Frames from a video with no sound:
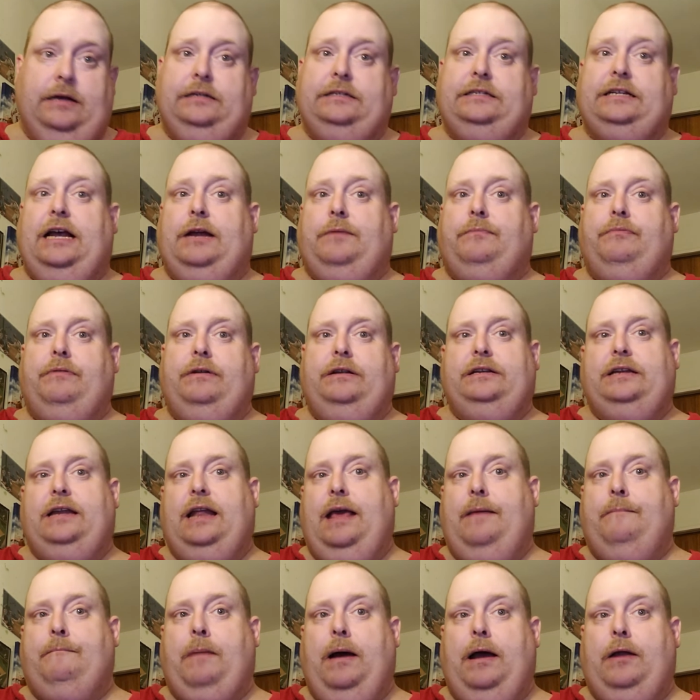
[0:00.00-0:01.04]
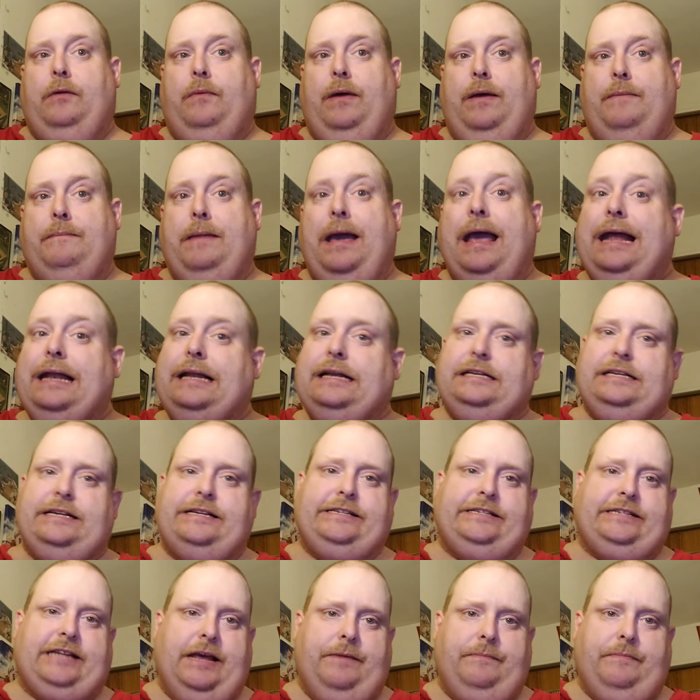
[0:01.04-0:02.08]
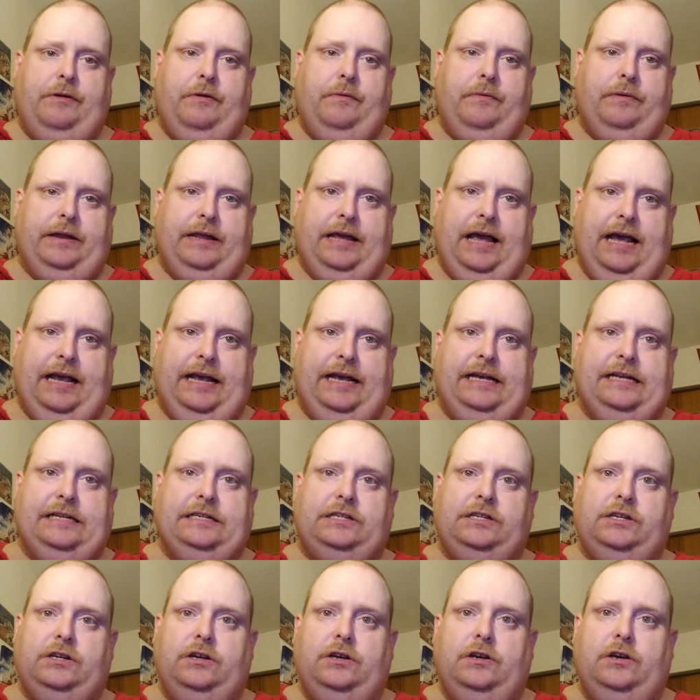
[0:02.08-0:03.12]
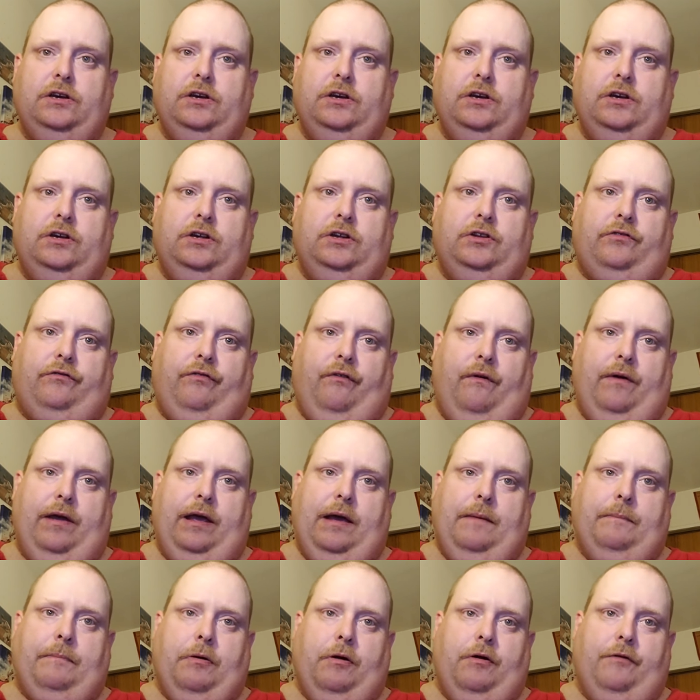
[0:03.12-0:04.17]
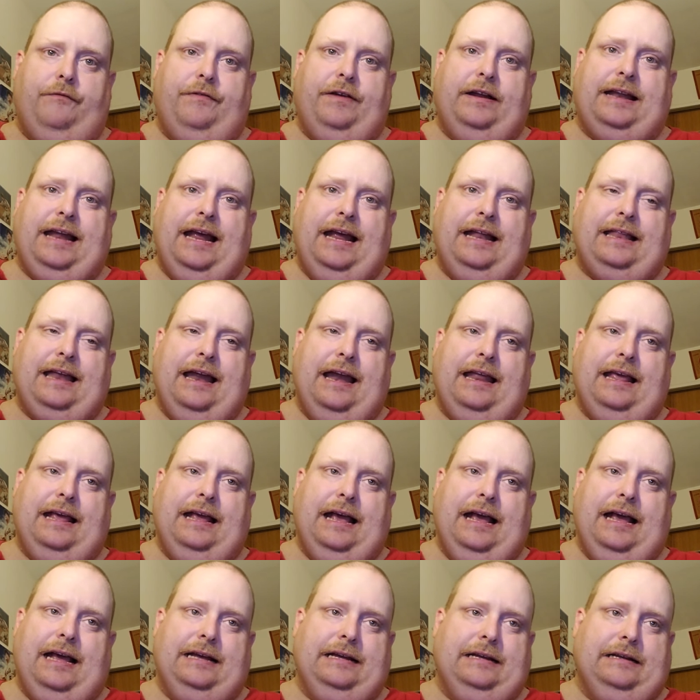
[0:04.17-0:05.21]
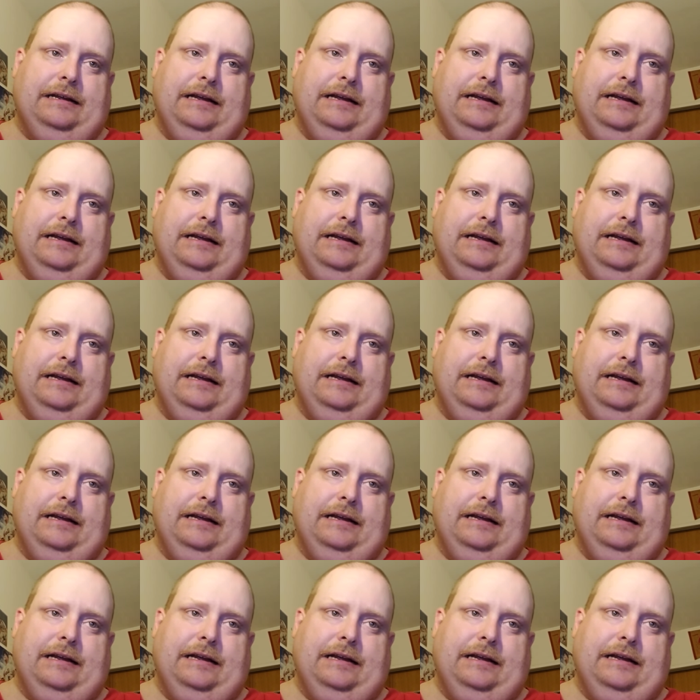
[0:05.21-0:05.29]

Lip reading: Zach Britton today, by the way, made his debut with the Yankees, throwing a perfect eighth inning.